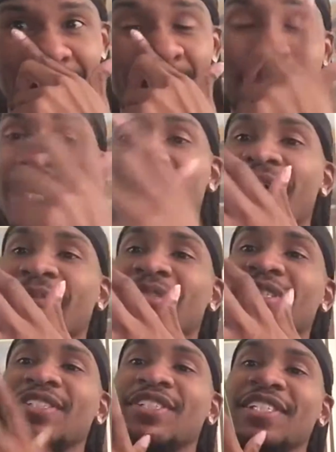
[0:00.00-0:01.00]
when it comes
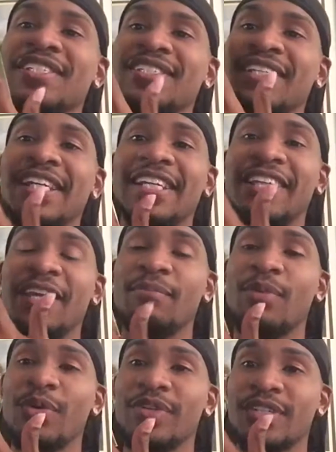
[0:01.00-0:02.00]
to just anything
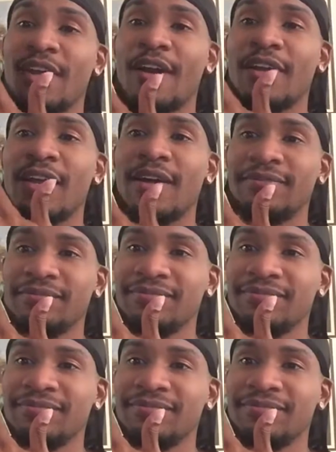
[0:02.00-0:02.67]
Boris Karloff.